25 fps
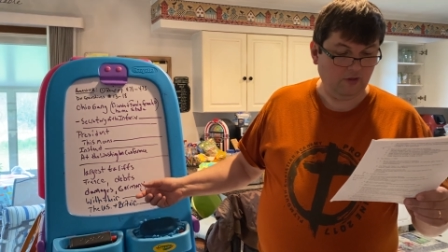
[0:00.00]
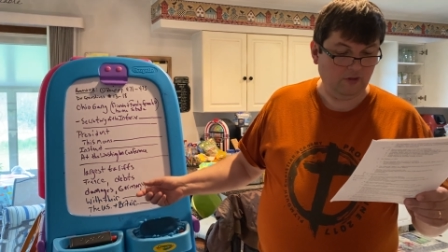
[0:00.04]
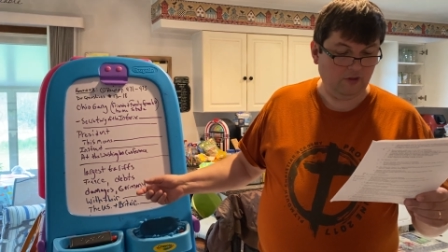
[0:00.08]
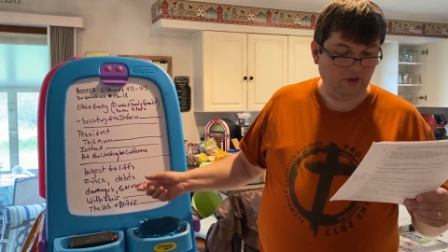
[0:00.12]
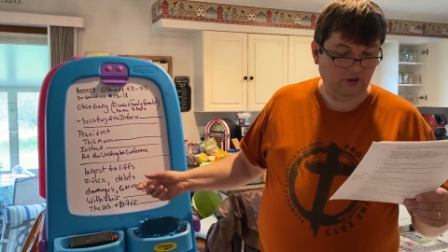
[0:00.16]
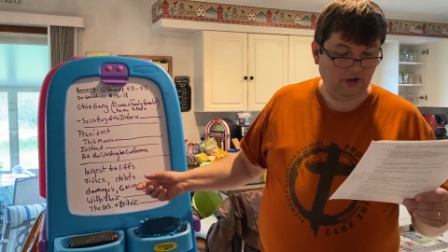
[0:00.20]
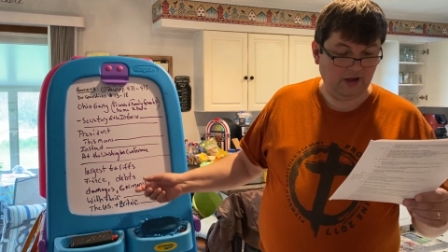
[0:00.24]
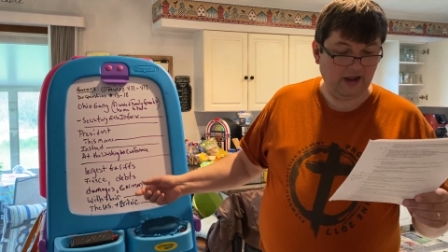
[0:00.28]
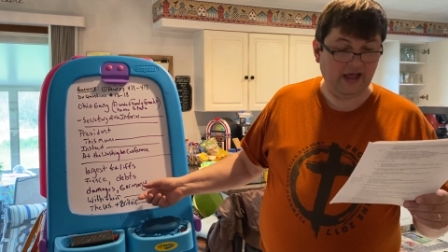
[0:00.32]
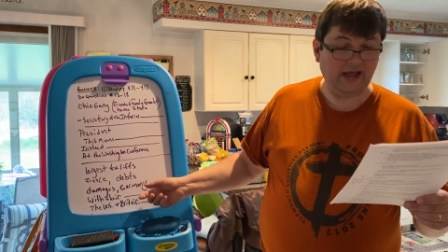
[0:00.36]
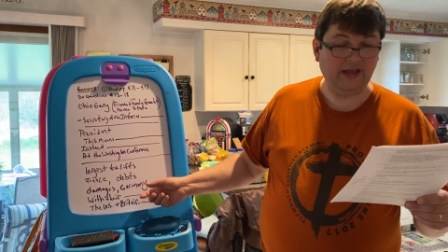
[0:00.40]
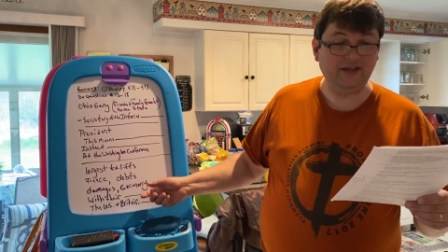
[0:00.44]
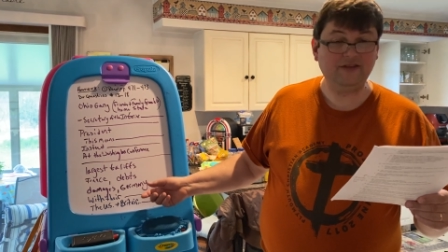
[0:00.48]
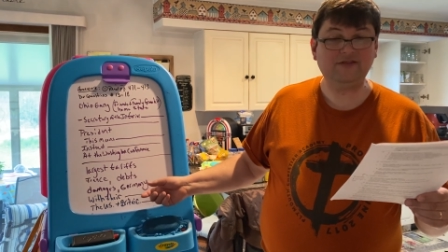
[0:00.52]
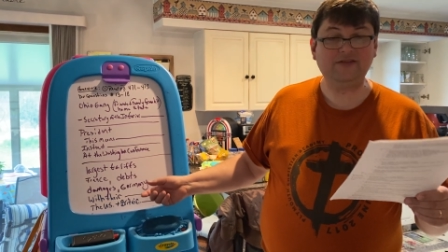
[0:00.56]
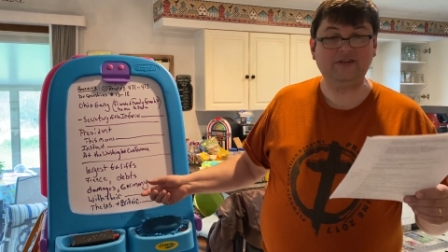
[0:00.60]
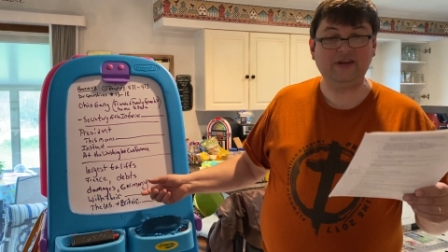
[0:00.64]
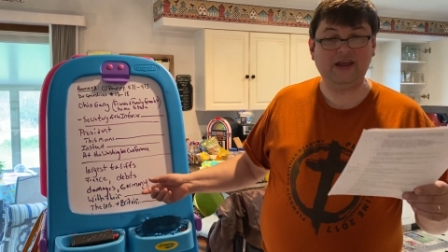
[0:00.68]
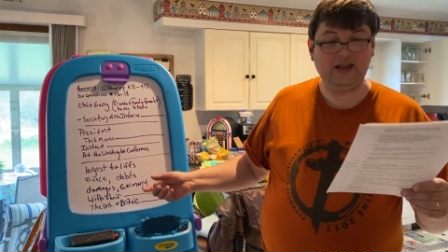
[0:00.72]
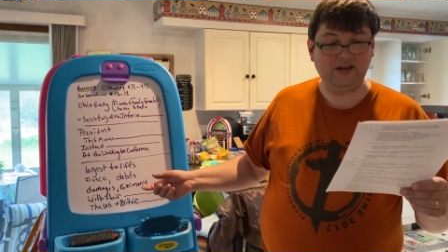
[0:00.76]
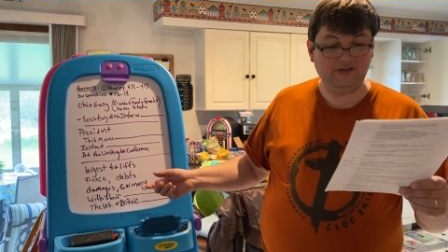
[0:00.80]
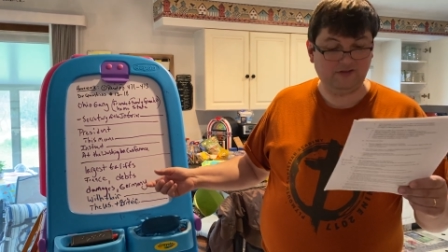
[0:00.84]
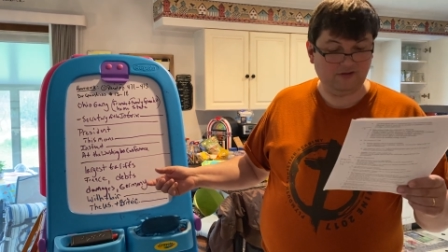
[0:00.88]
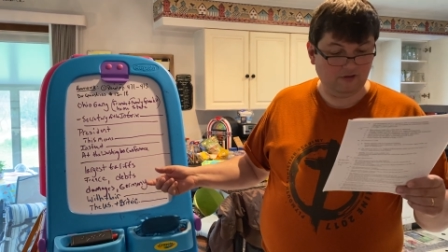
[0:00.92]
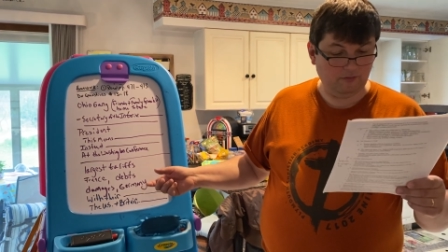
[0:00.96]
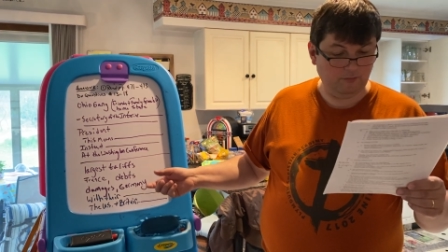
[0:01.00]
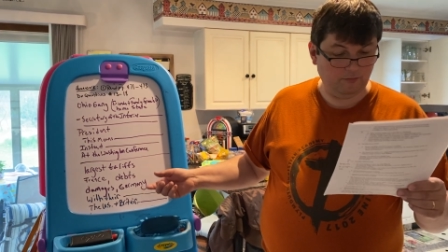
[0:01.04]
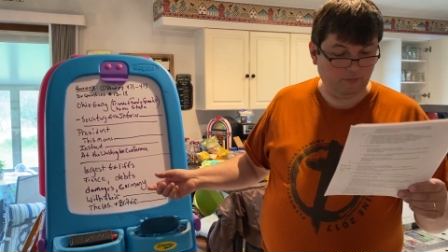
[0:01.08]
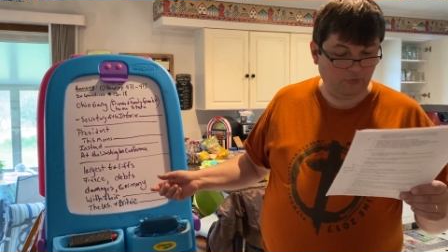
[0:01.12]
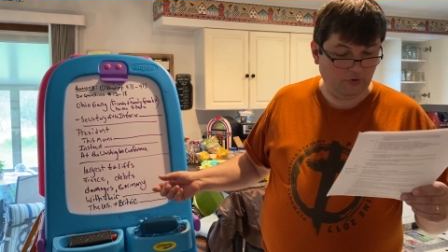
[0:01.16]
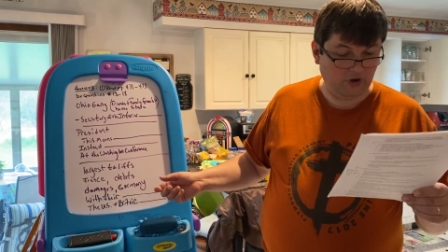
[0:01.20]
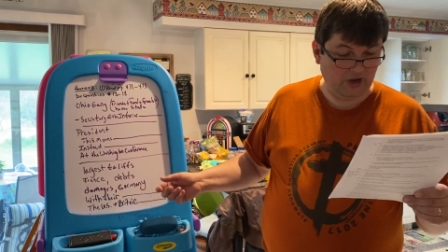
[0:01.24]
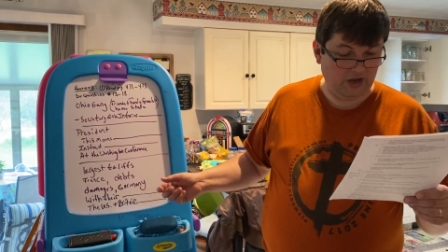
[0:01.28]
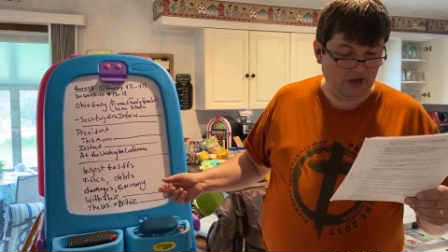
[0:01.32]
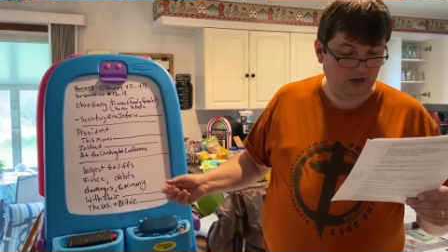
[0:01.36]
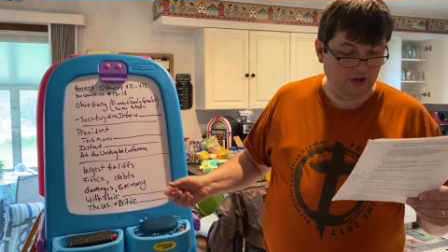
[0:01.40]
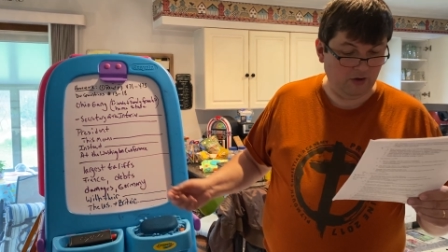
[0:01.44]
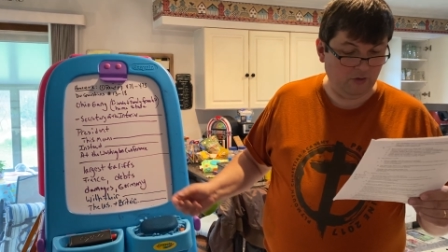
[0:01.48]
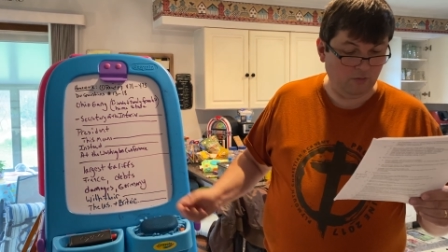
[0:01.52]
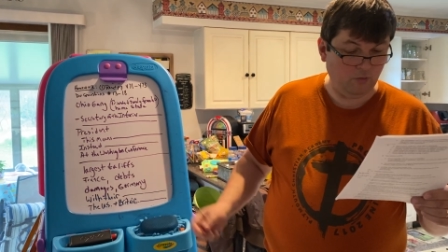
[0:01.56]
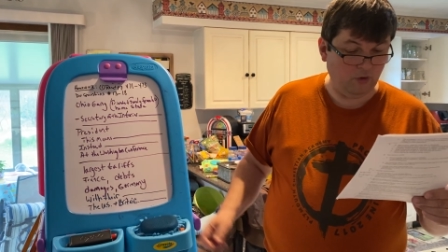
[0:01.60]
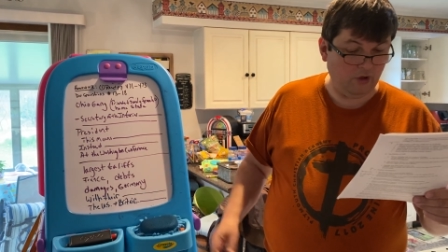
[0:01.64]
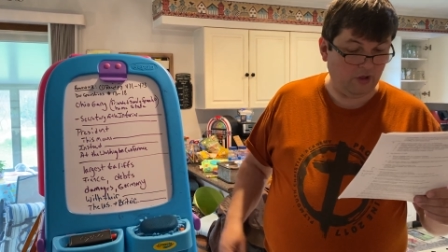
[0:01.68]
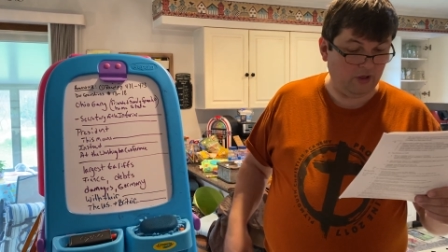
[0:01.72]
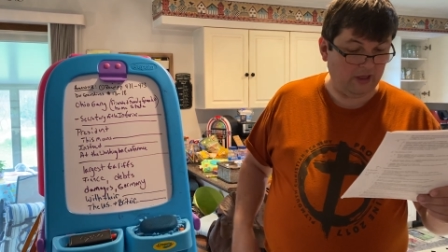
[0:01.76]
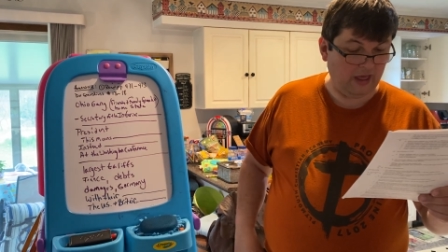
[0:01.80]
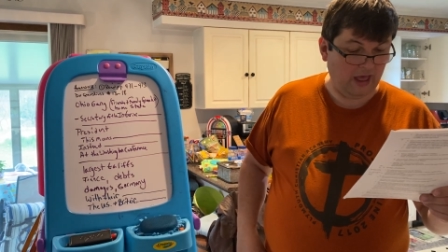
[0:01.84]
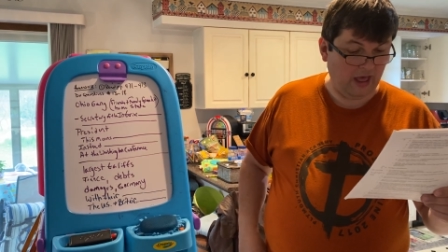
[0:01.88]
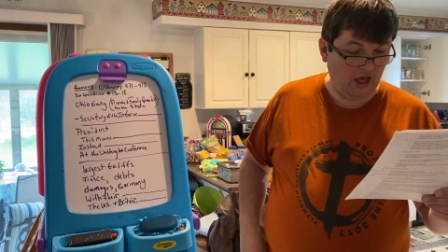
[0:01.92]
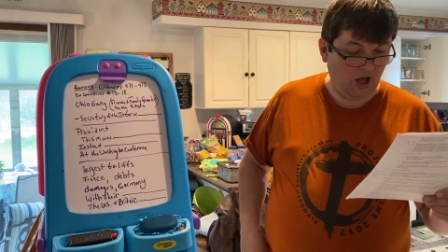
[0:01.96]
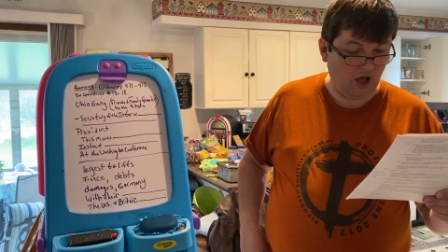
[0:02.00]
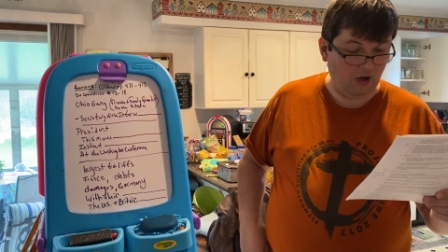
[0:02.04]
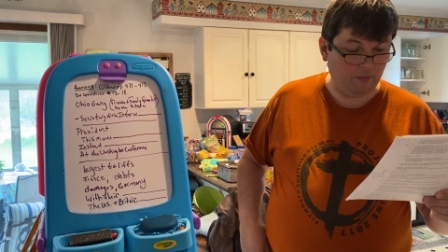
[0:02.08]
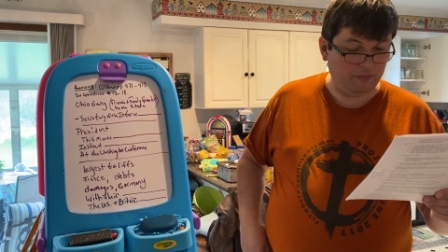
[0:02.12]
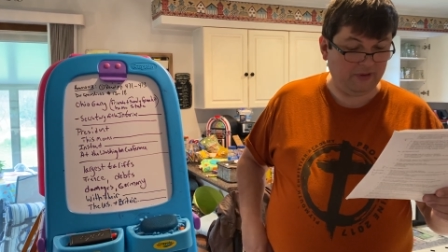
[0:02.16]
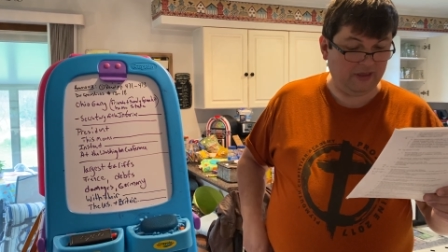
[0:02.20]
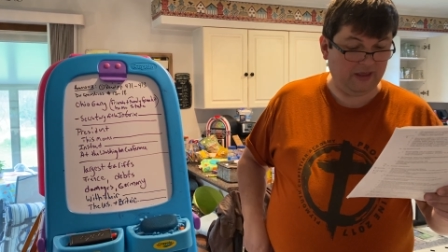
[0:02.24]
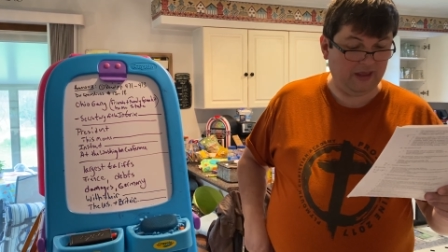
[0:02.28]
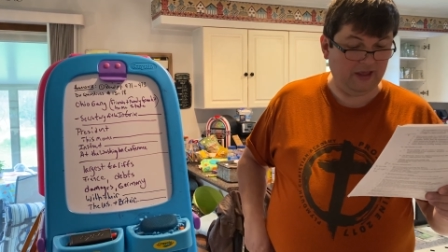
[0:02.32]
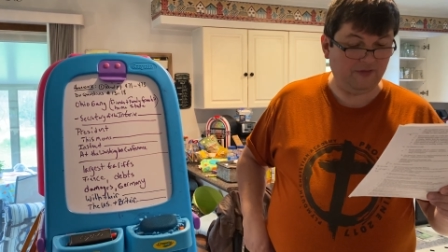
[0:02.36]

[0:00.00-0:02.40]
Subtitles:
The United States and Britain will help